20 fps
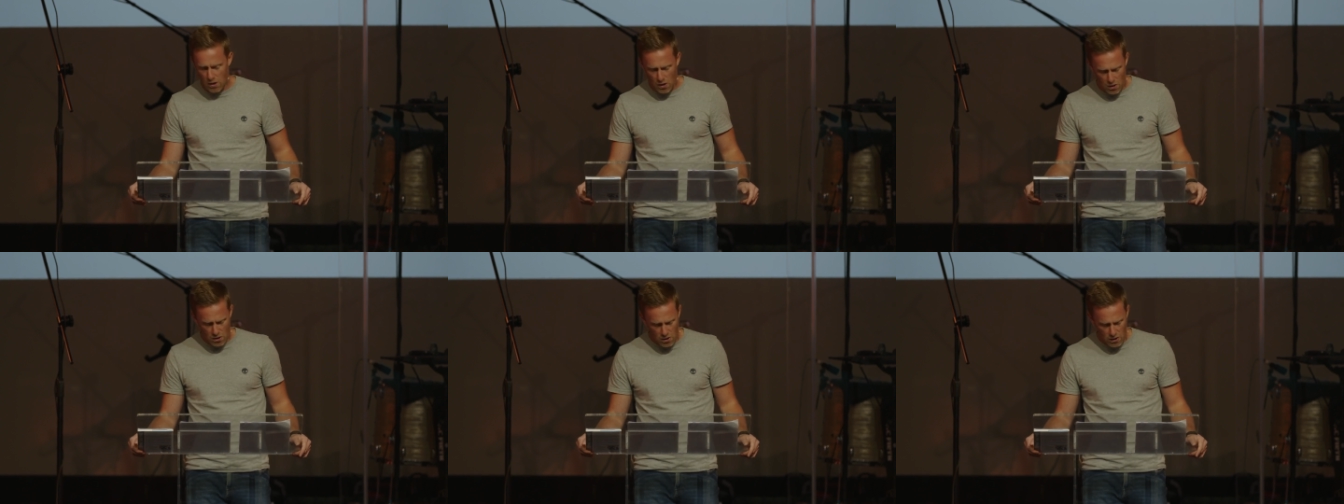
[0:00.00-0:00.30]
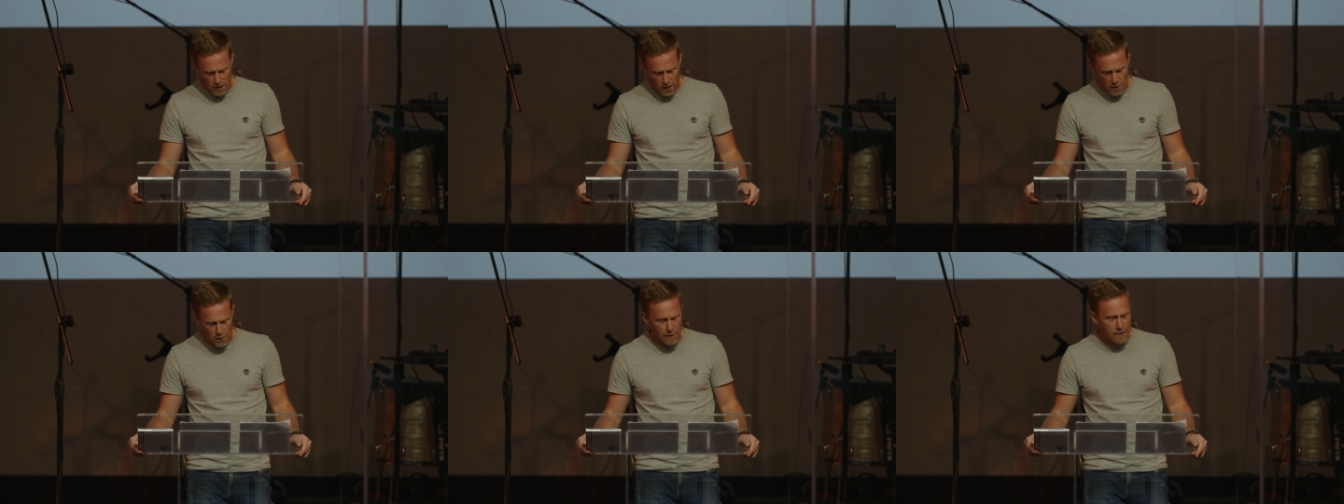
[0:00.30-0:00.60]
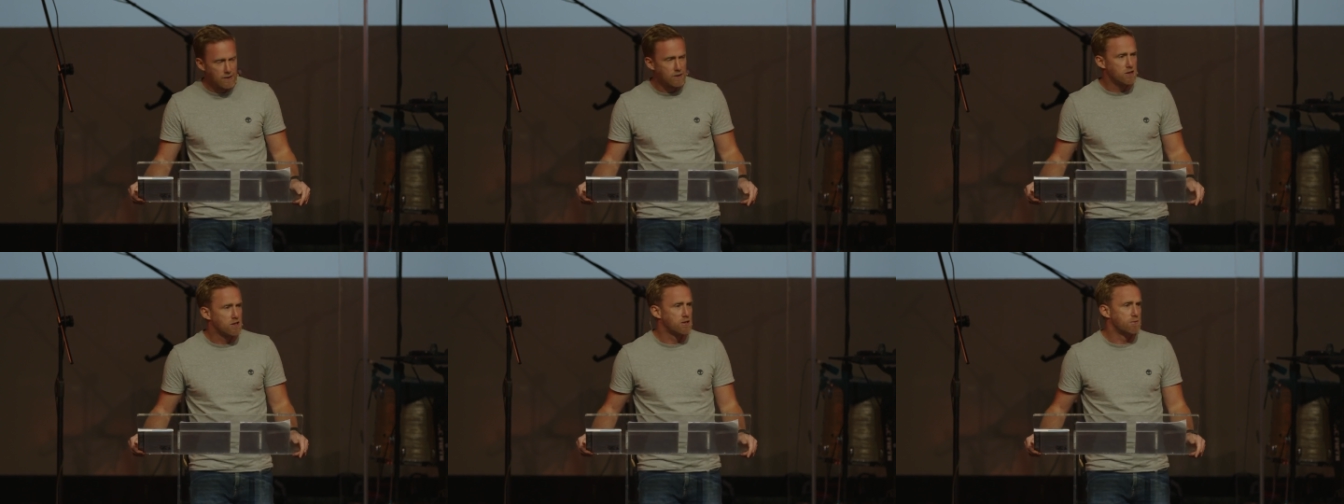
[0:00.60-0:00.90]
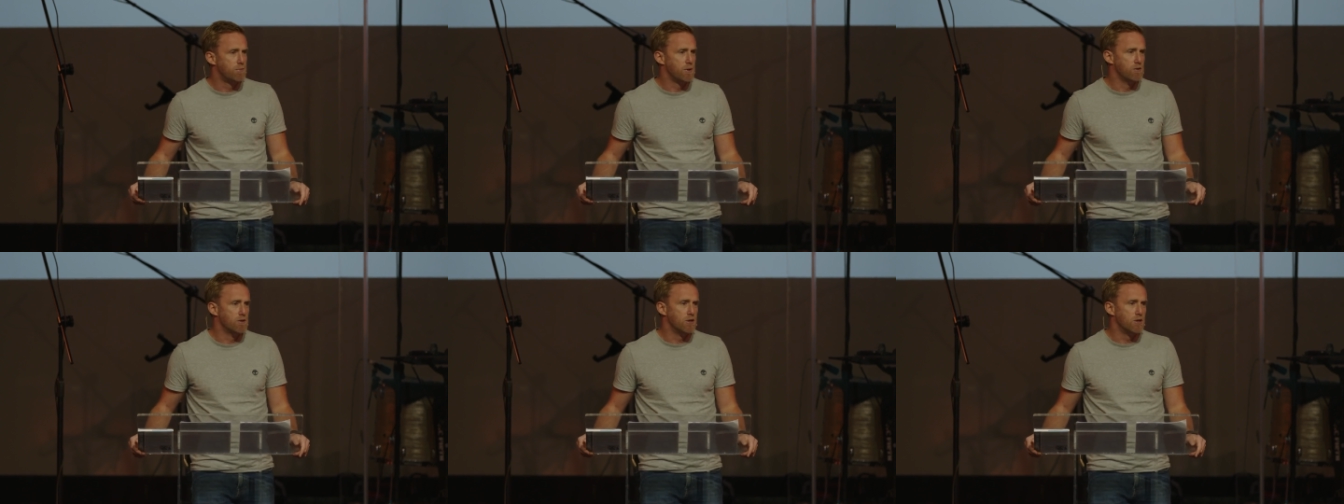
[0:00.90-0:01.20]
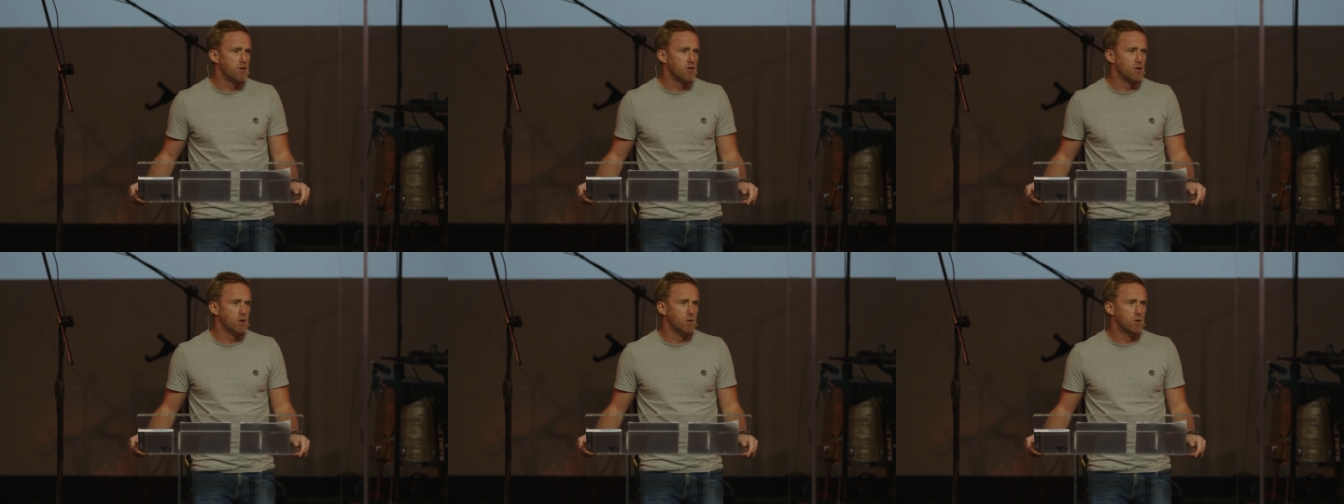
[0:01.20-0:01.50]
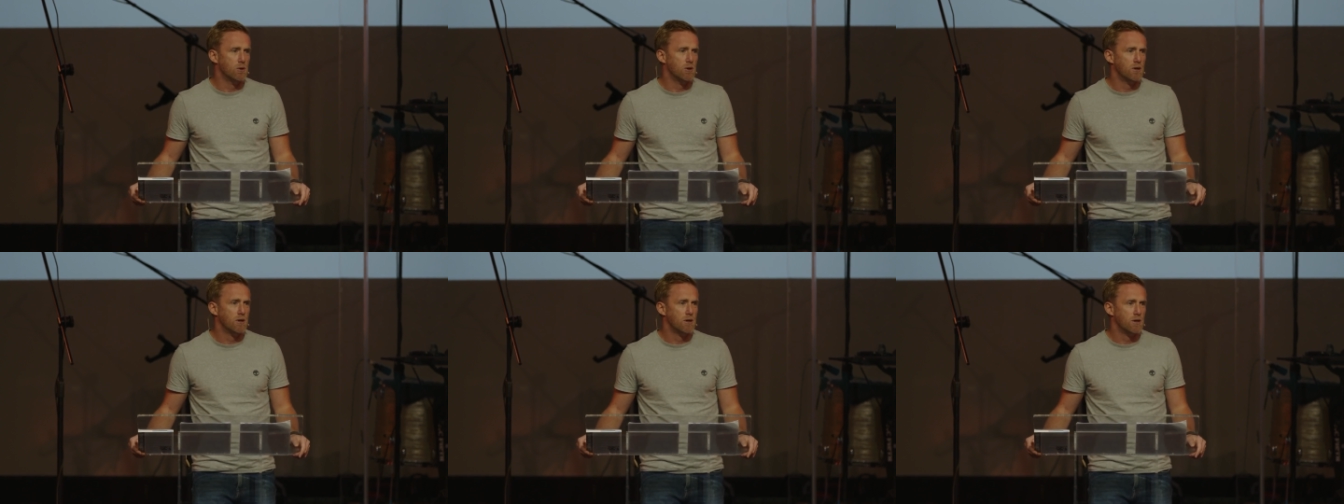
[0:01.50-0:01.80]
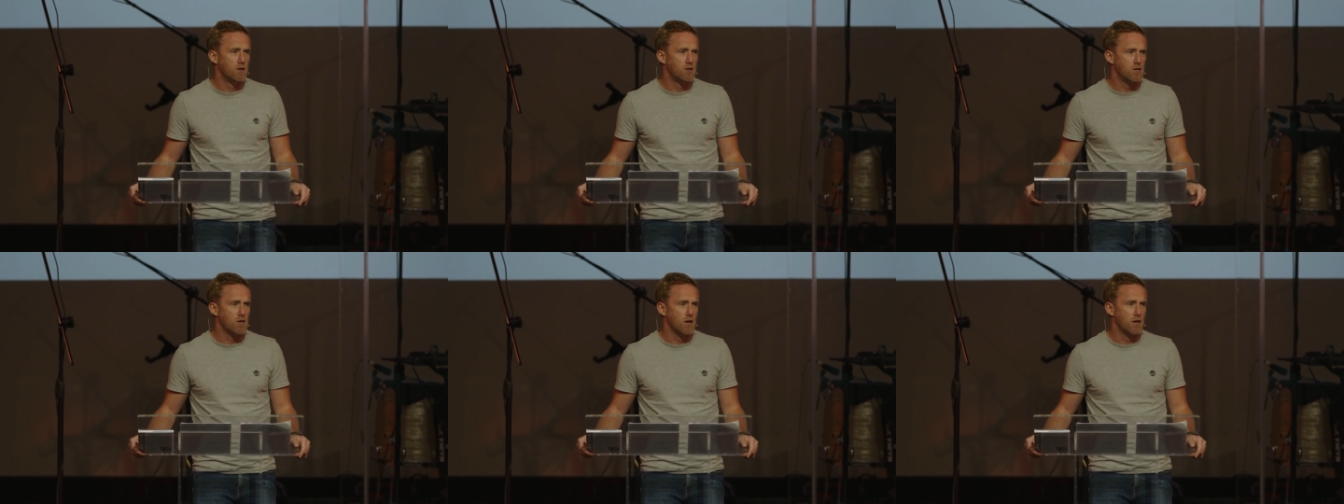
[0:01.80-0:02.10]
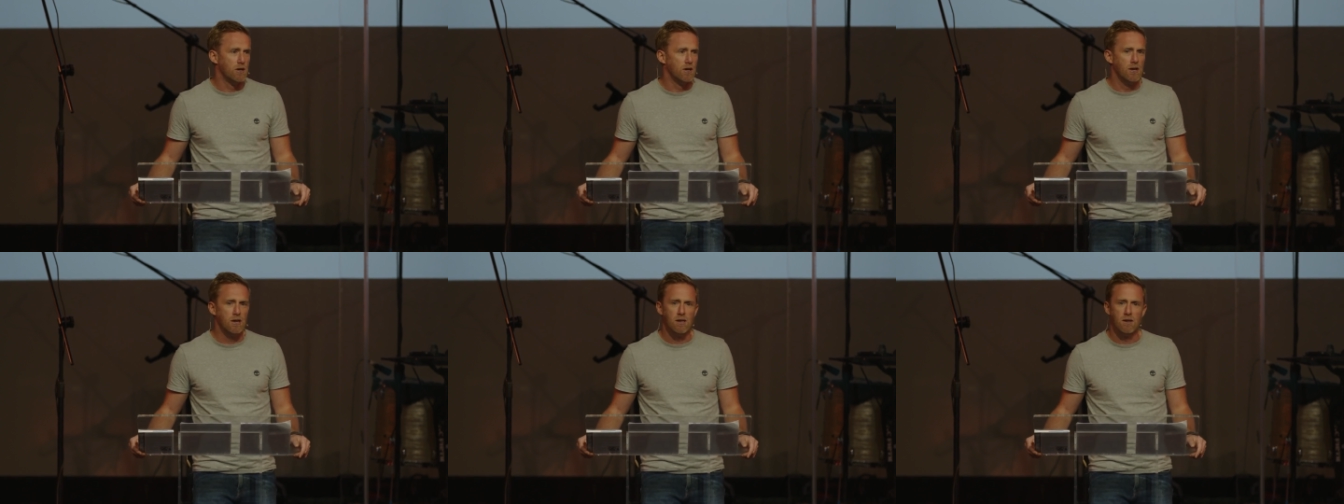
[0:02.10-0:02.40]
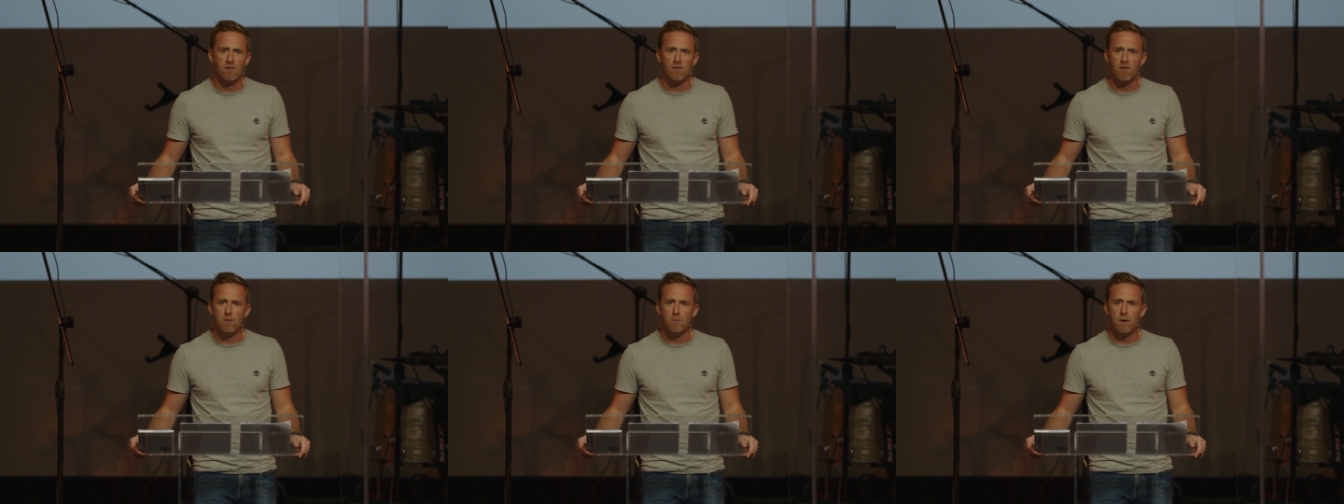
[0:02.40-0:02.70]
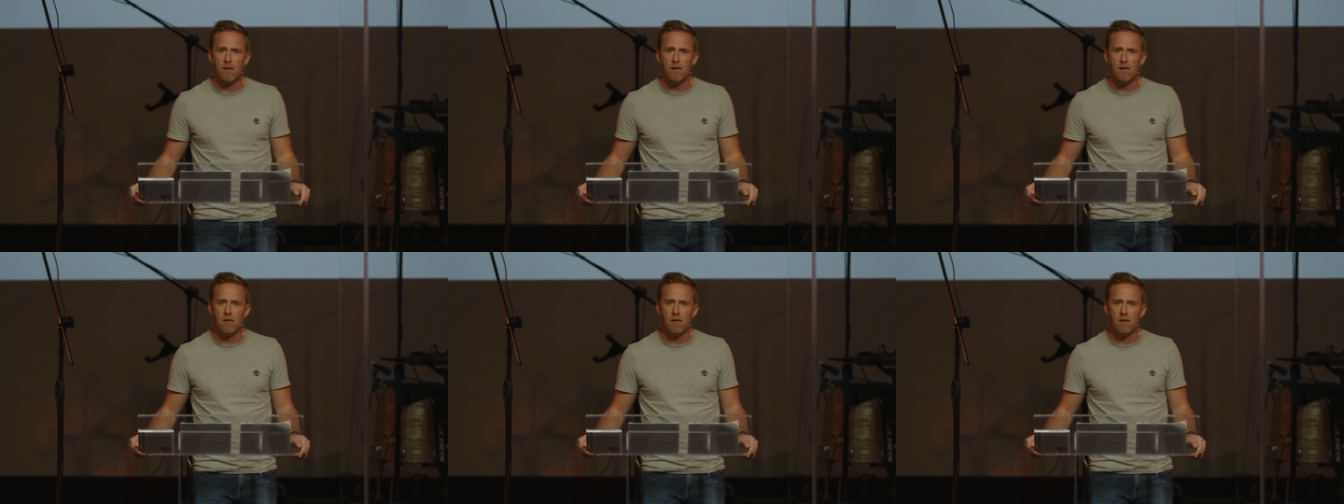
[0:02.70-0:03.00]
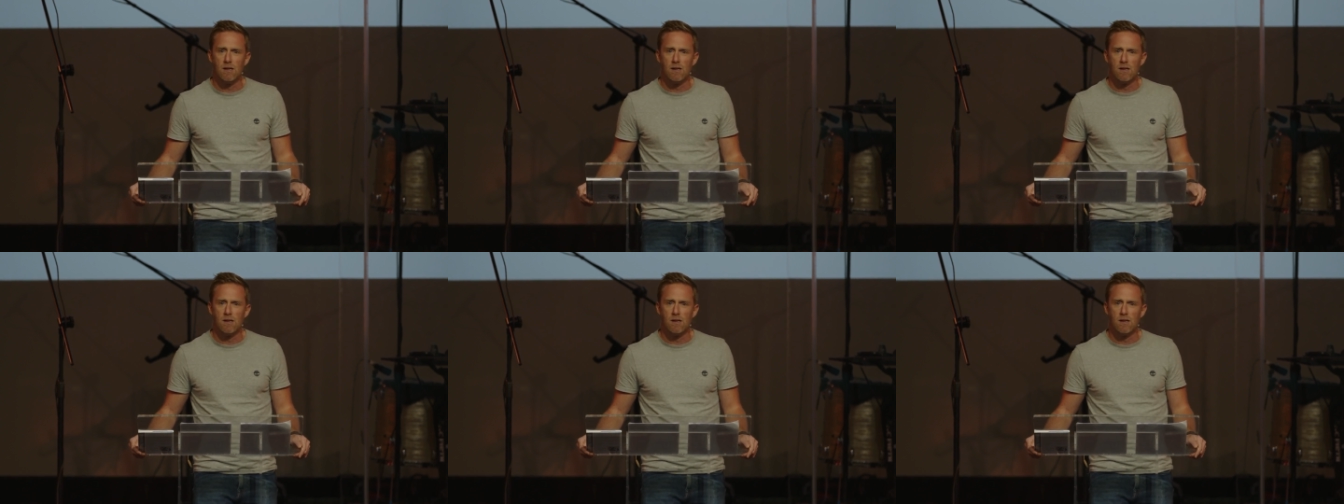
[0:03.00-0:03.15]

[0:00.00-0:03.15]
ongoing spiritual journey for me.